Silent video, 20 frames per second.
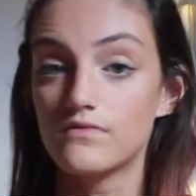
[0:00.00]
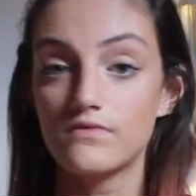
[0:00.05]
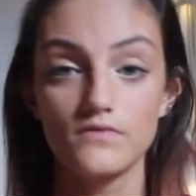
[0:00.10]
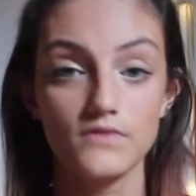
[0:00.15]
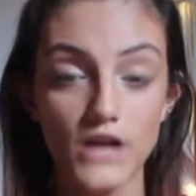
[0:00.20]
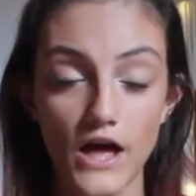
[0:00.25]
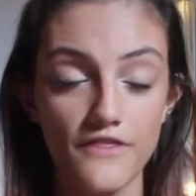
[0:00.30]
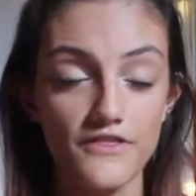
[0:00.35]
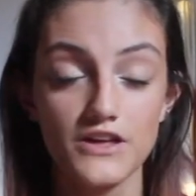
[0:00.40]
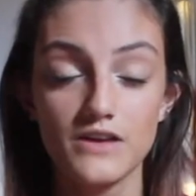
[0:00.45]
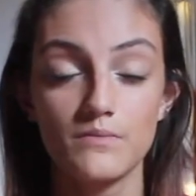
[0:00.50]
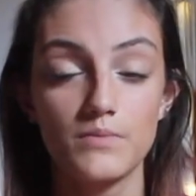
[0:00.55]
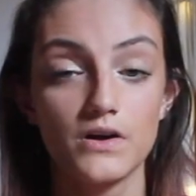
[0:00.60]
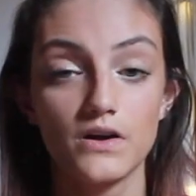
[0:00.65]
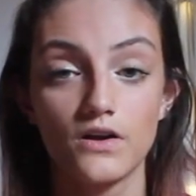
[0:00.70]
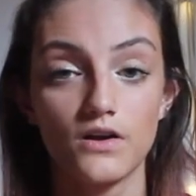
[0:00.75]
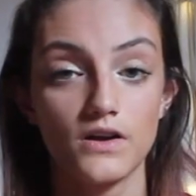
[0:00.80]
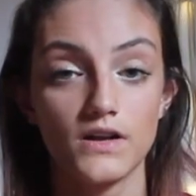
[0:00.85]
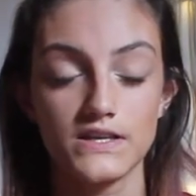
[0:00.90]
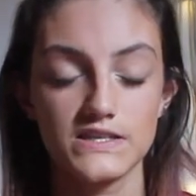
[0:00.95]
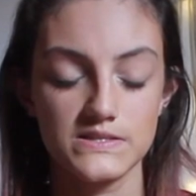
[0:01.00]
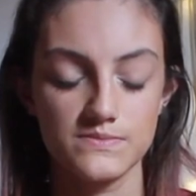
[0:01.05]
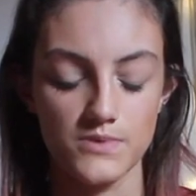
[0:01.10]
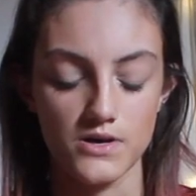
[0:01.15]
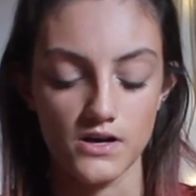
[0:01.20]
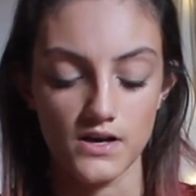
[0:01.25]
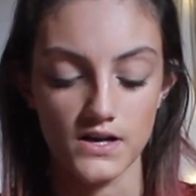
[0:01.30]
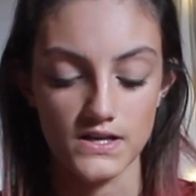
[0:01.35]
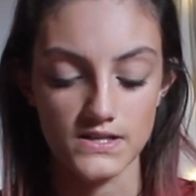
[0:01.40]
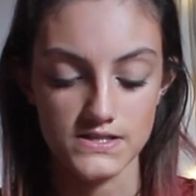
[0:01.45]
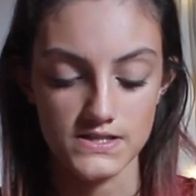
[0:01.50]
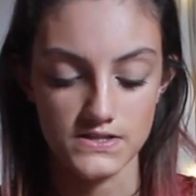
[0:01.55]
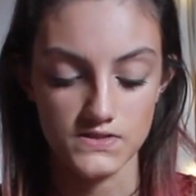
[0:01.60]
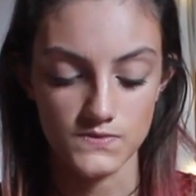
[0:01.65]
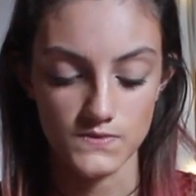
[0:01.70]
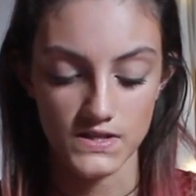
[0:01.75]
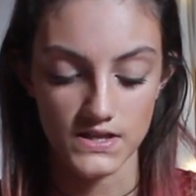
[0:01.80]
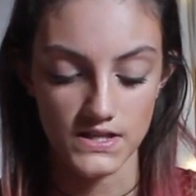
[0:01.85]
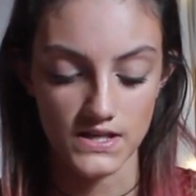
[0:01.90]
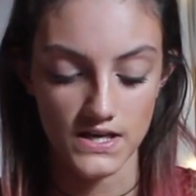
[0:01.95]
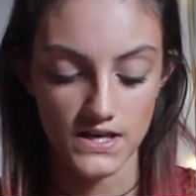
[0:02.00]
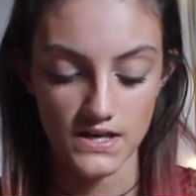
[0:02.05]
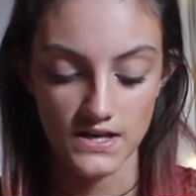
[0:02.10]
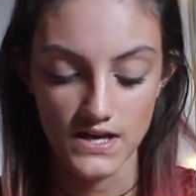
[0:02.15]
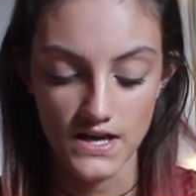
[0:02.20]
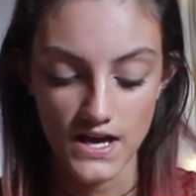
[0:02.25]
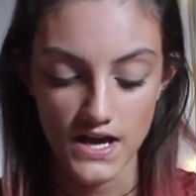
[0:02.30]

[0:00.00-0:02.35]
nothing but good experiences with it.